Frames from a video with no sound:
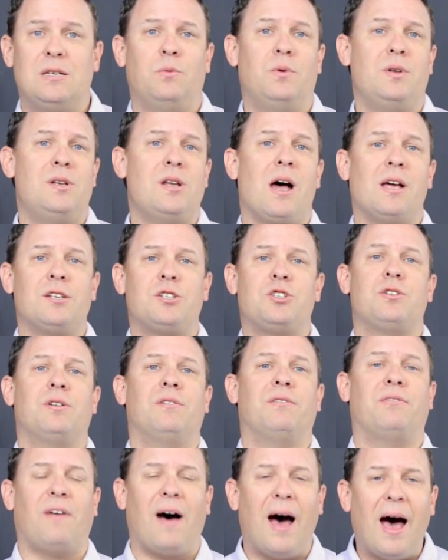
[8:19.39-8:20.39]
it would not
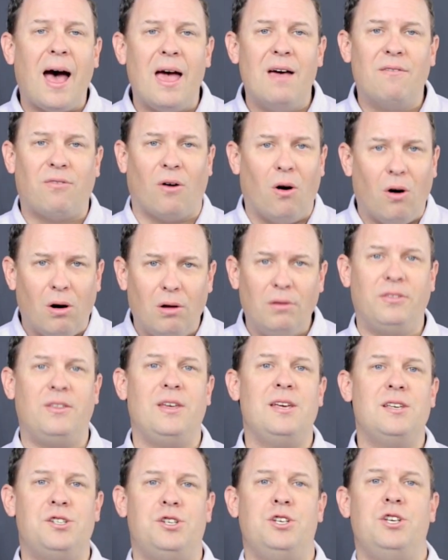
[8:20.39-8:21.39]
survive all
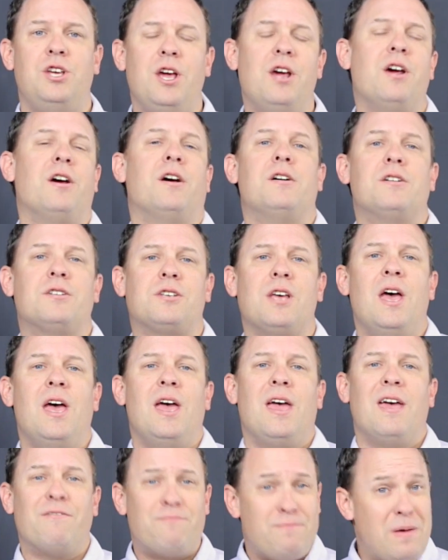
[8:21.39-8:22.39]
these years
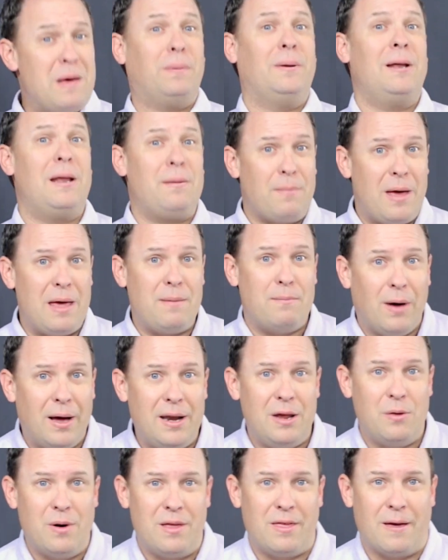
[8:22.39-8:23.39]
if people didn't make
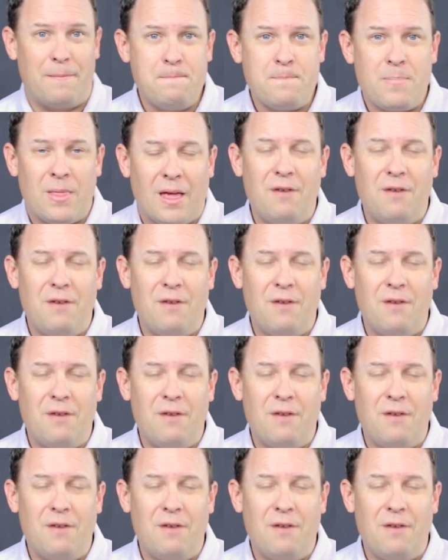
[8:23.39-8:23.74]
money with it.